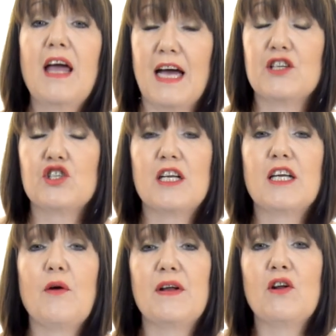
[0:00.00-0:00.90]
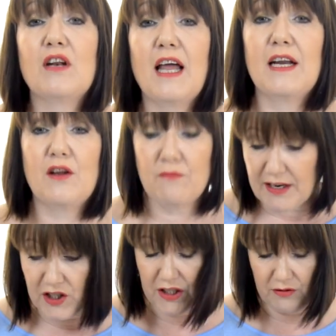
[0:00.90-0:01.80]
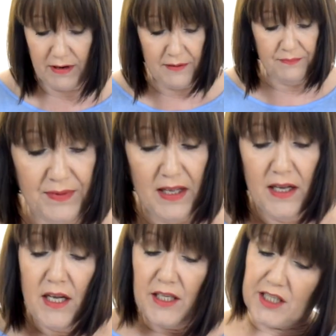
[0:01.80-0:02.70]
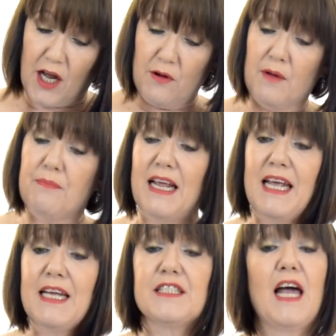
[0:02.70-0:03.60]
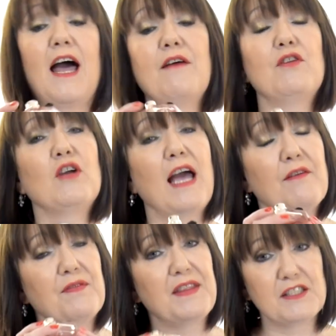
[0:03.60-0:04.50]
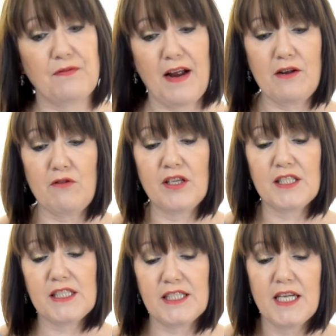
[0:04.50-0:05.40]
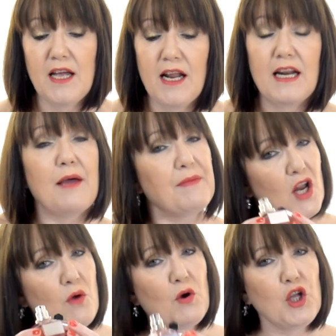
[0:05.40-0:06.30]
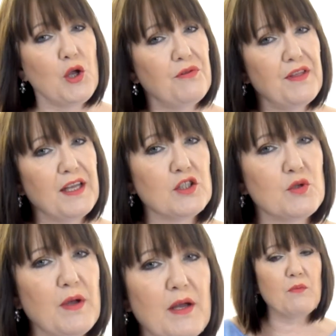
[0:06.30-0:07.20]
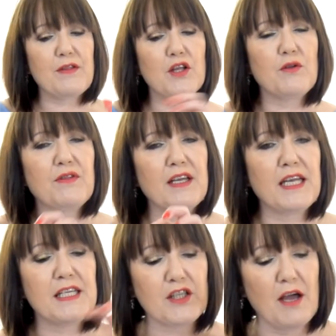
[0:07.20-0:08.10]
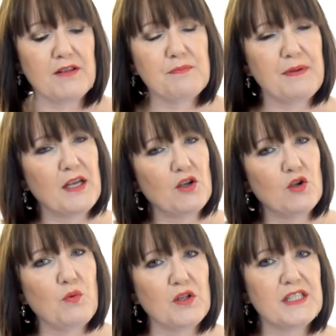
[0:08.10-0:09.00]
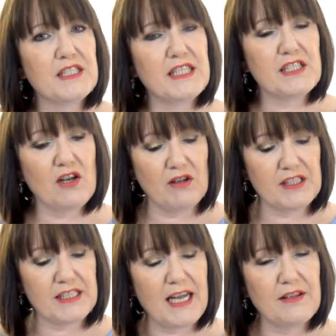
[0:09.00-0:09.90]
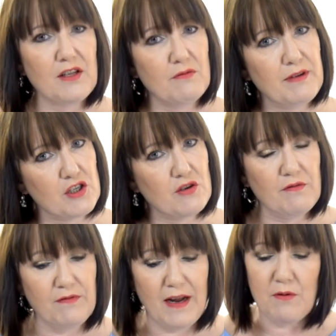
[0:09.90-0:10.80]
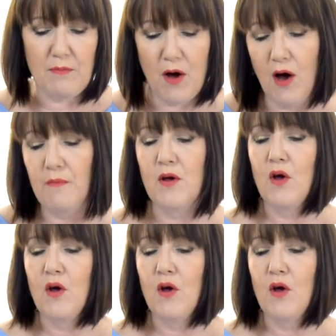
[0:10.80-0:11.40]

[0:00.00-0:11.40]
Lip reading: actually going online and registering. So please have a look out for this fragrance. Let me know what you think to it, whether you think it's going to be a good one to sit alongside the original Flowerbomb,